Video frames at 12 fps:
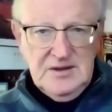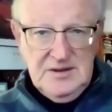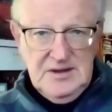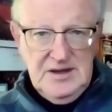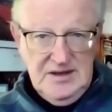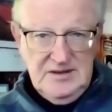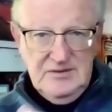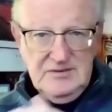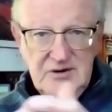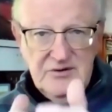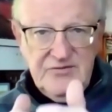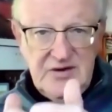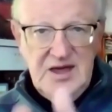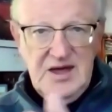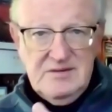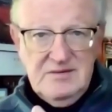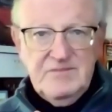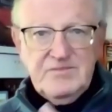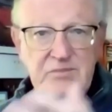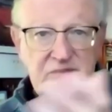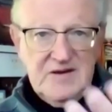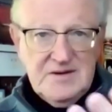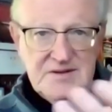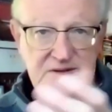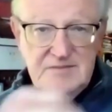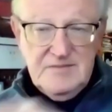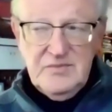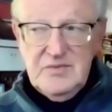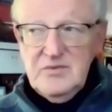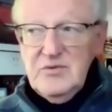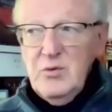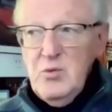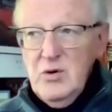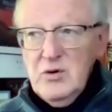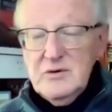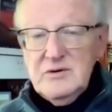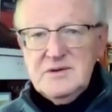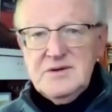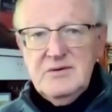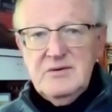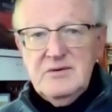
And don't forget, uh, the world